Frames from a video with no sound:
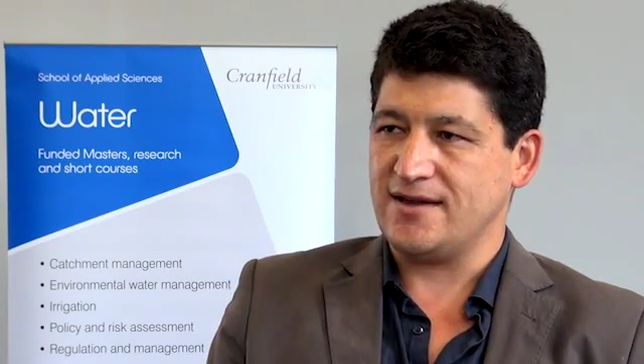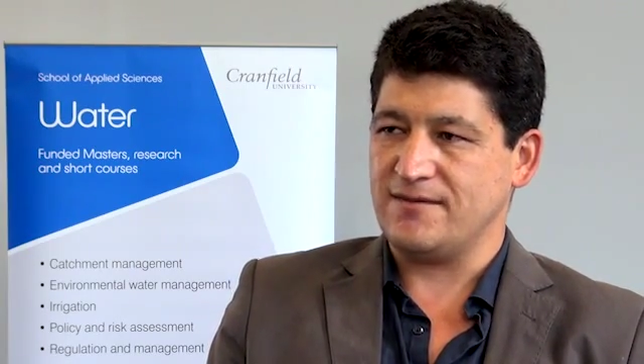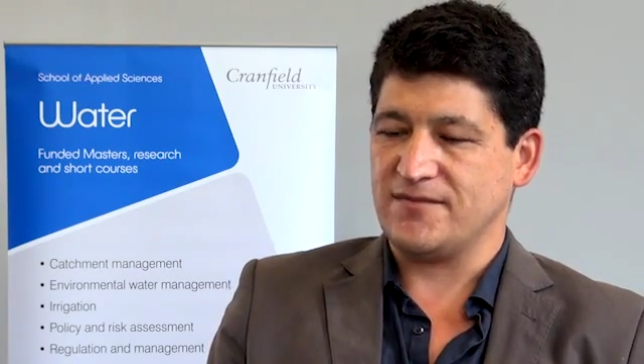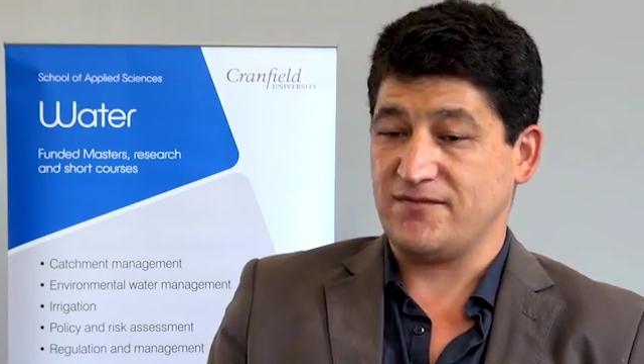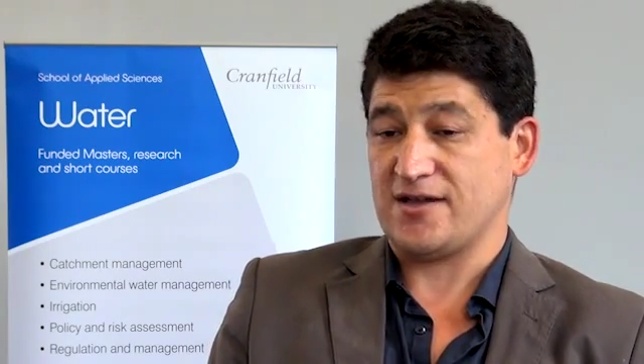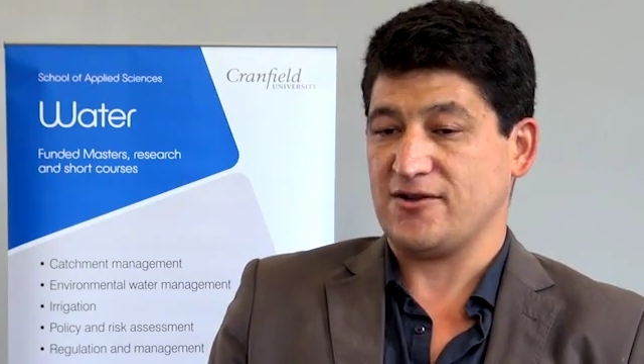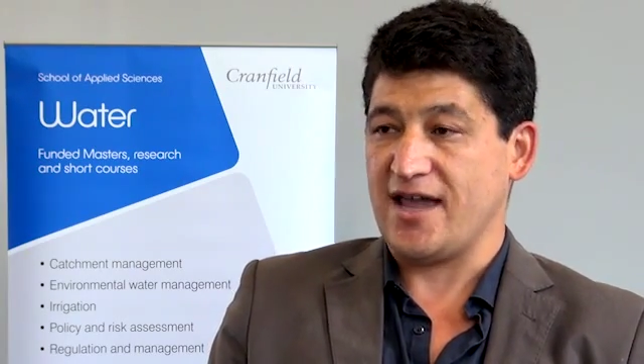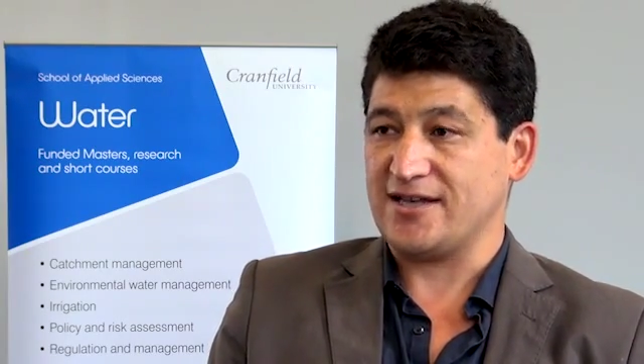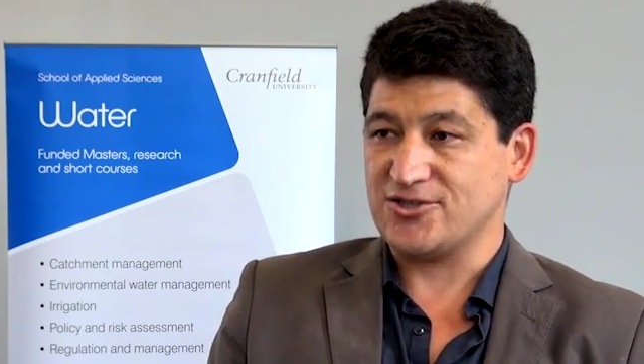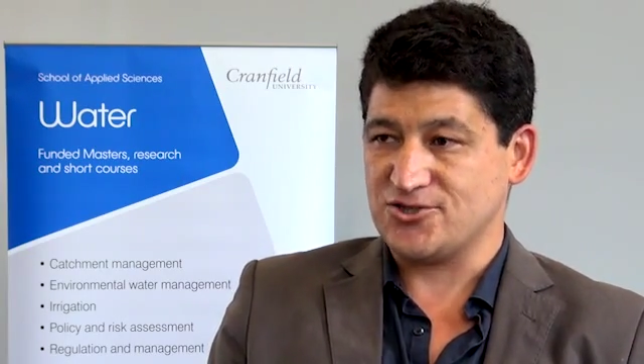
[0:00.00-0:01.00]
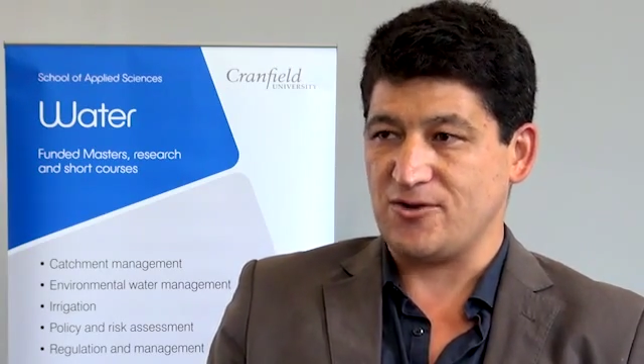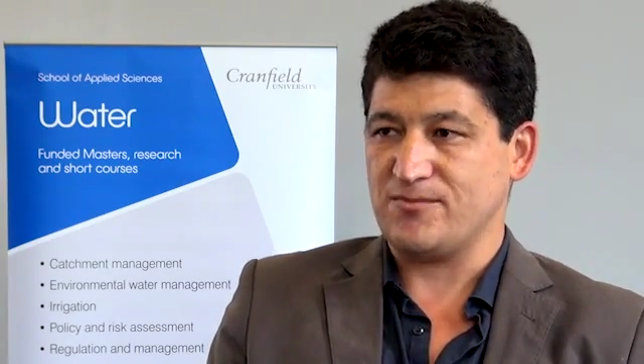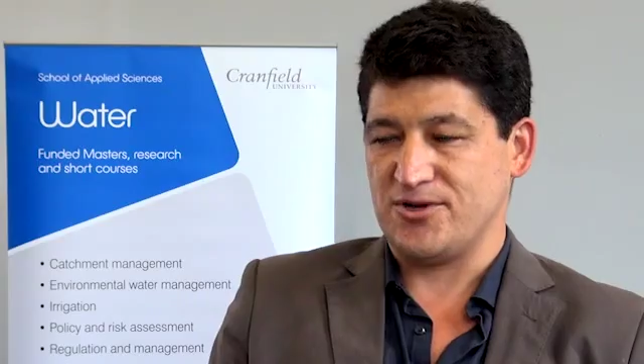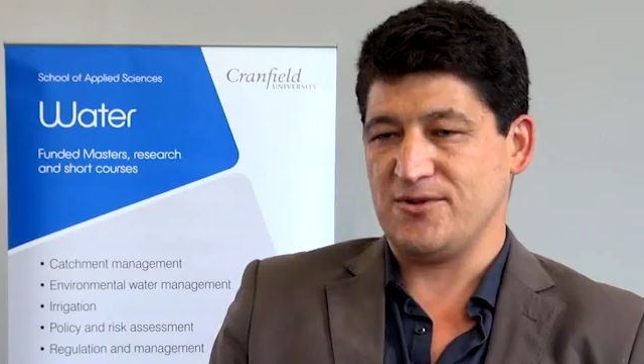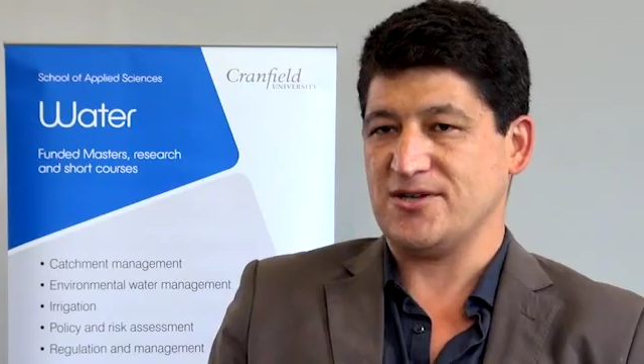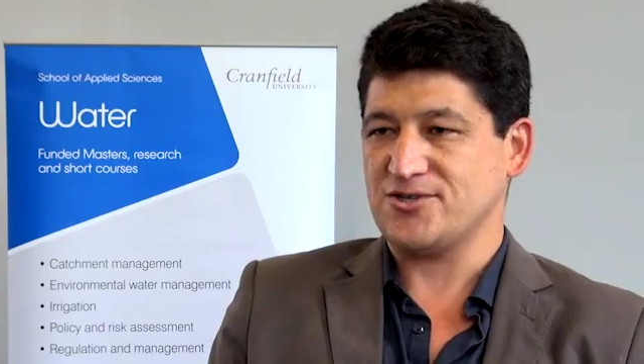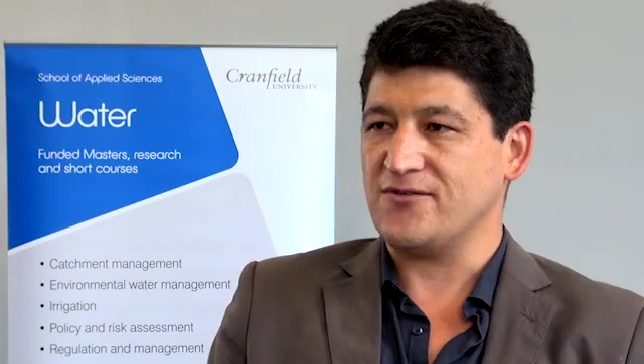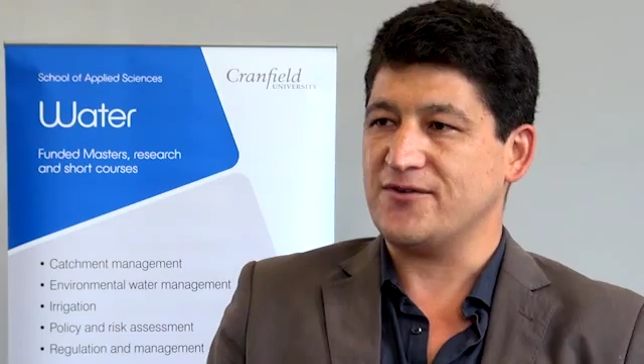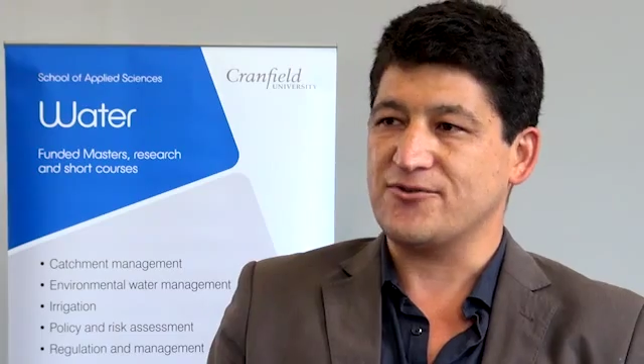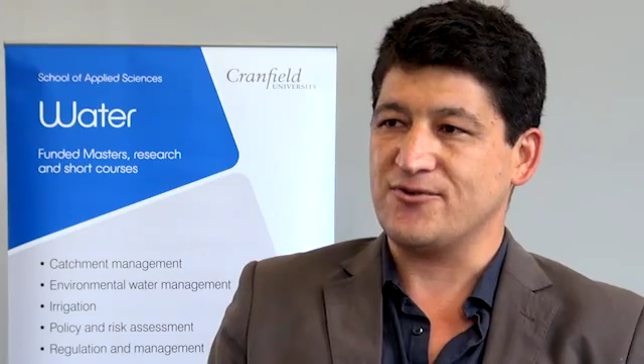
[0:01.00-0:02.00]
In fact, I had a job pretty much
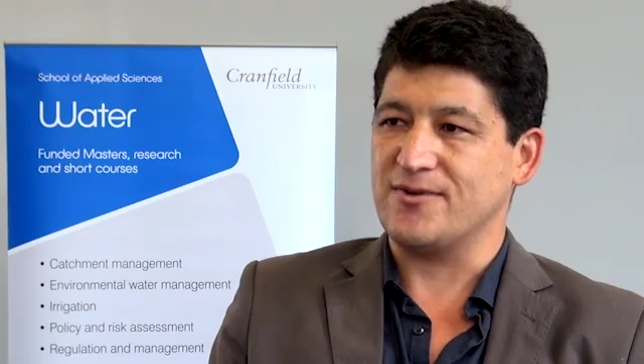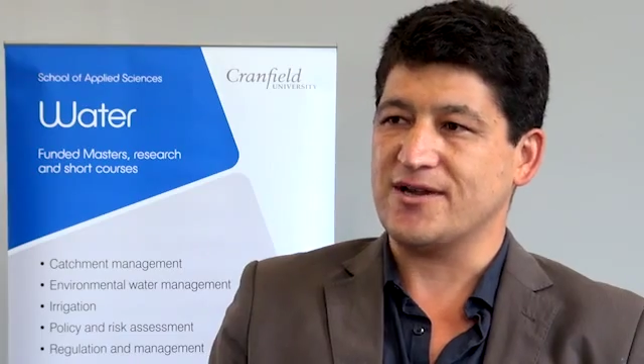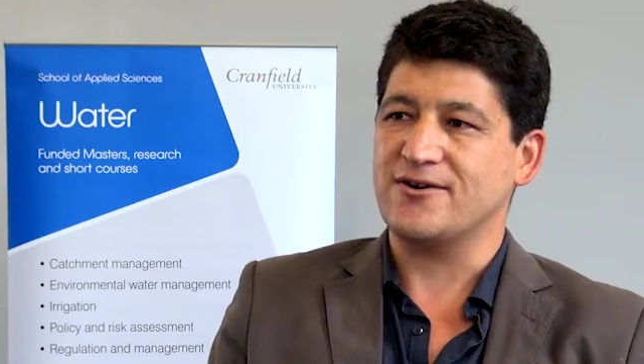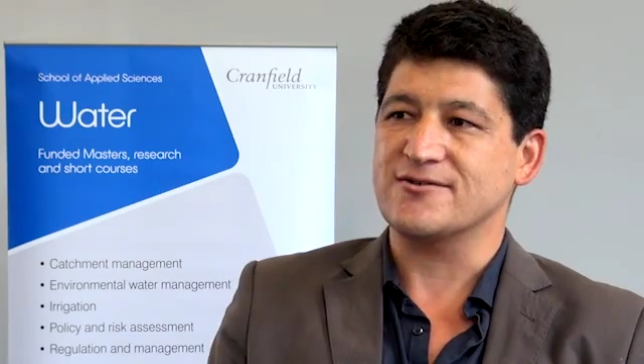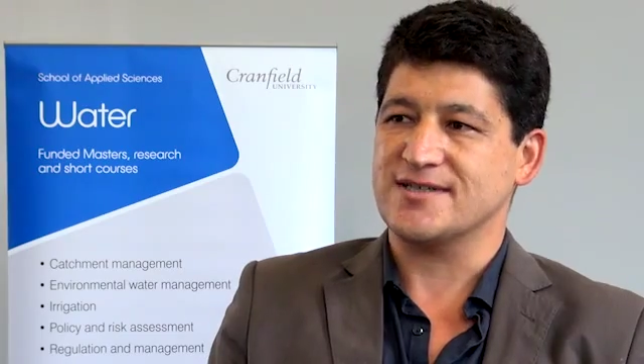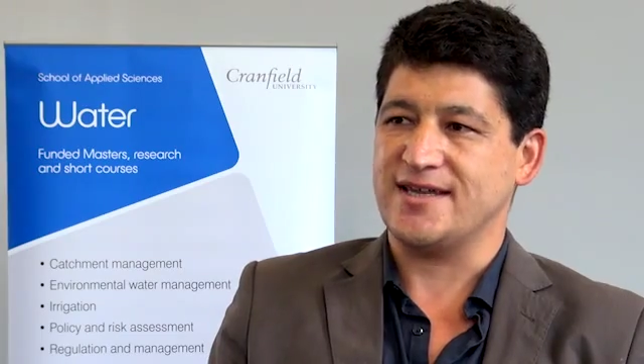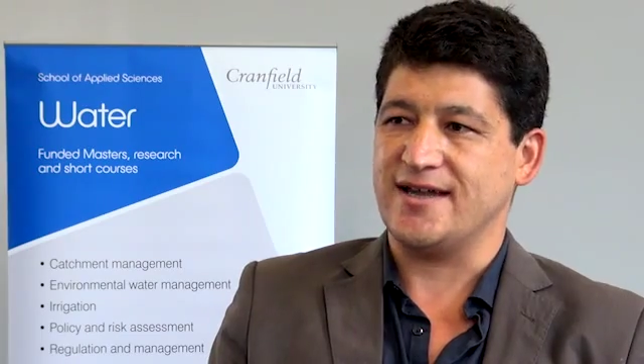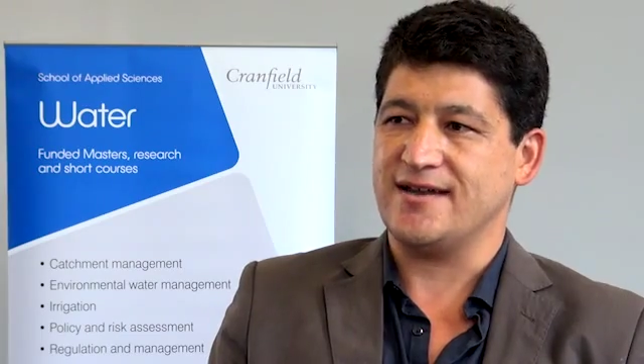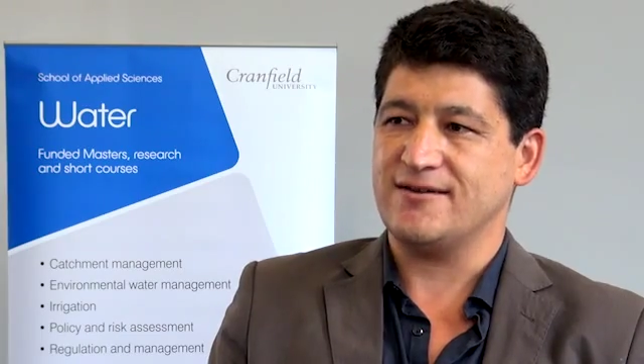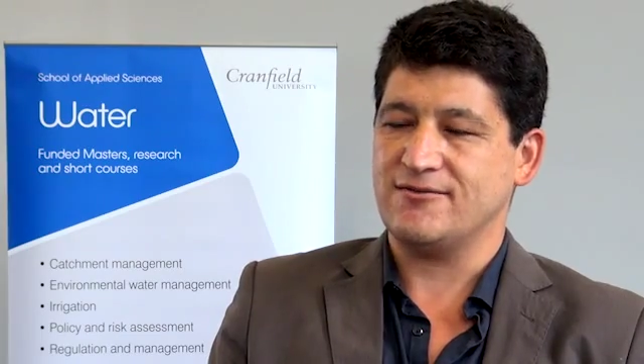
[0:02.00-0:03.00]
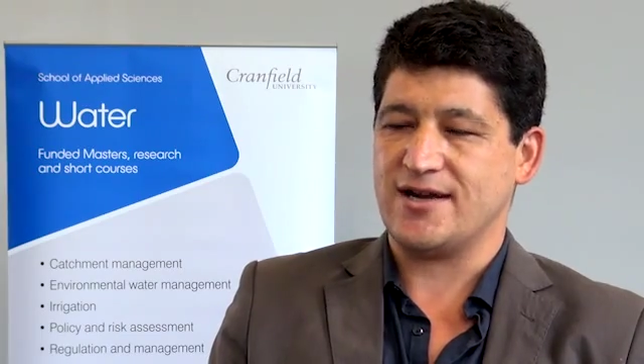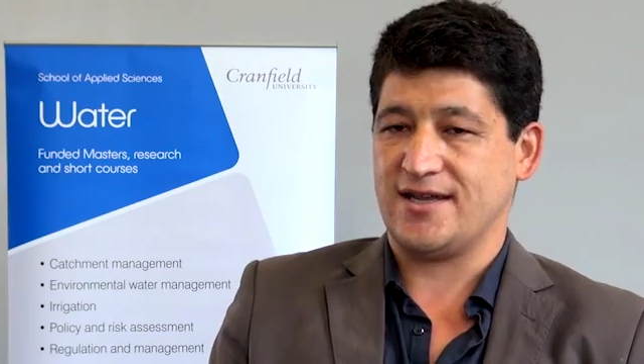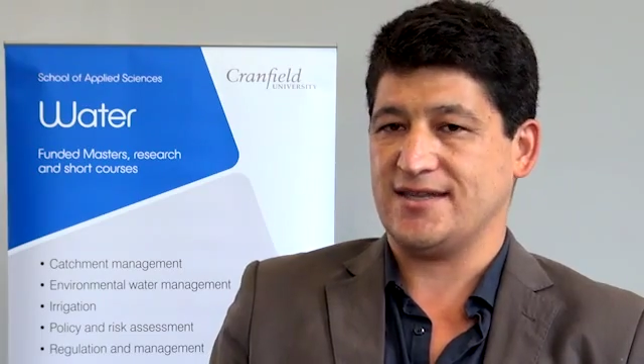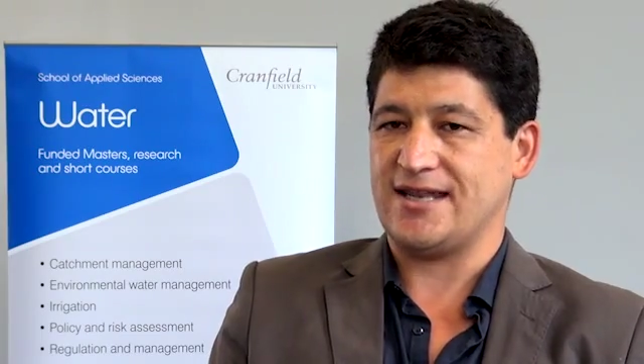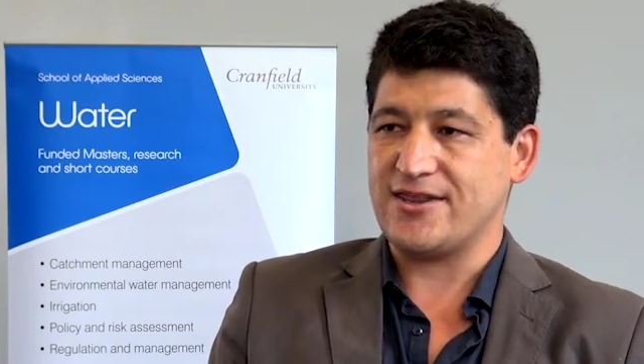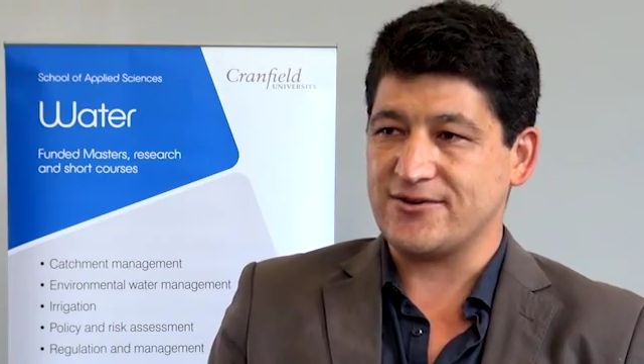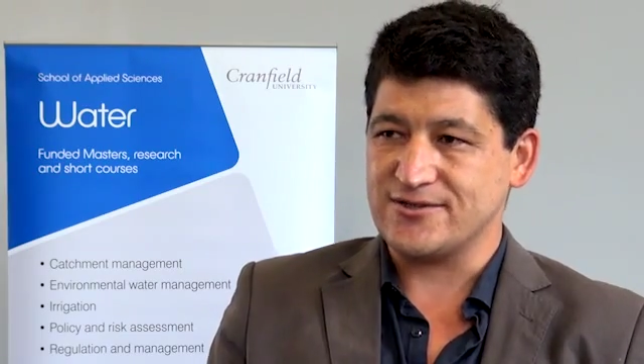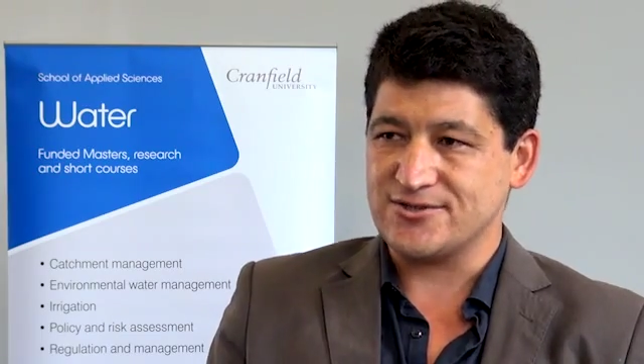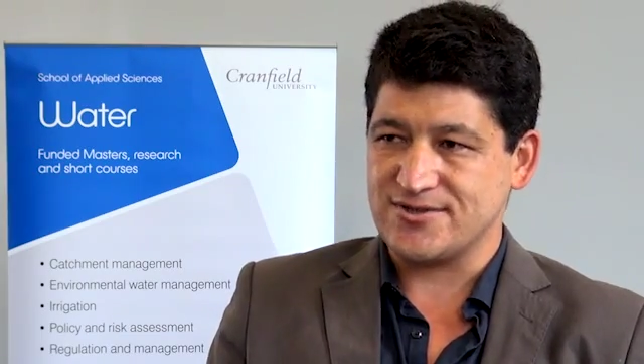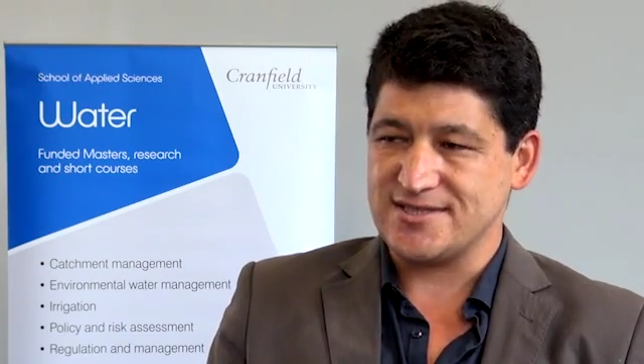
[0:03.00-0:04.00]
halfway through my course here working in the leather
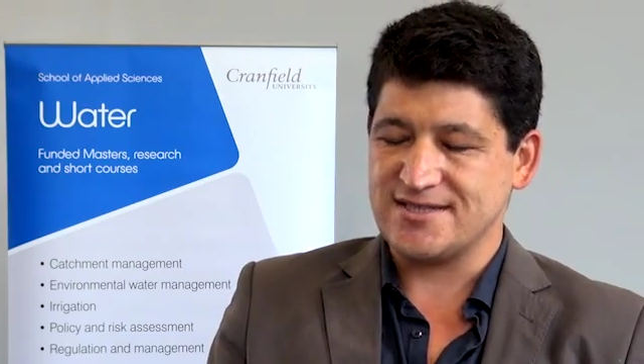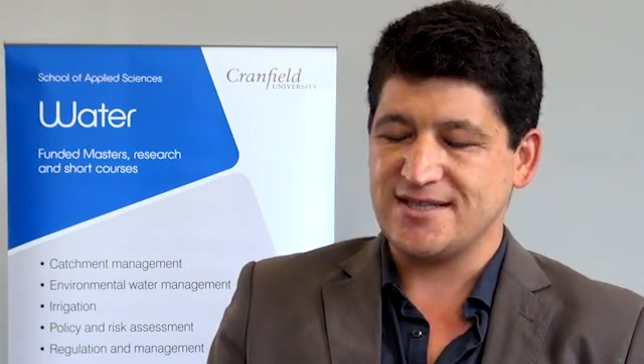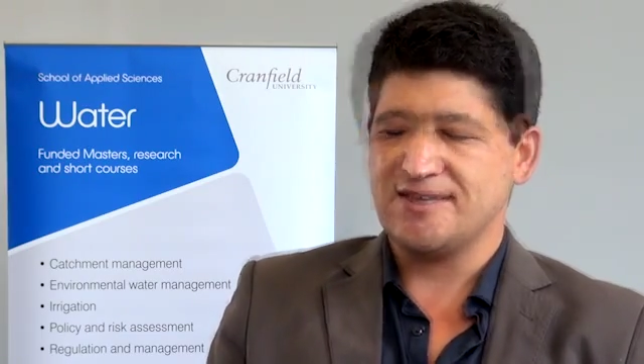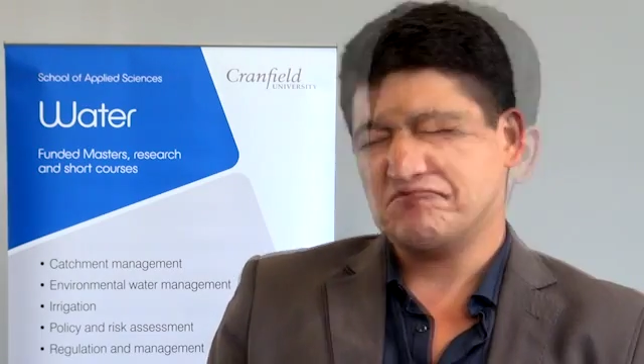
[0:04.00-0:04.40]
industries.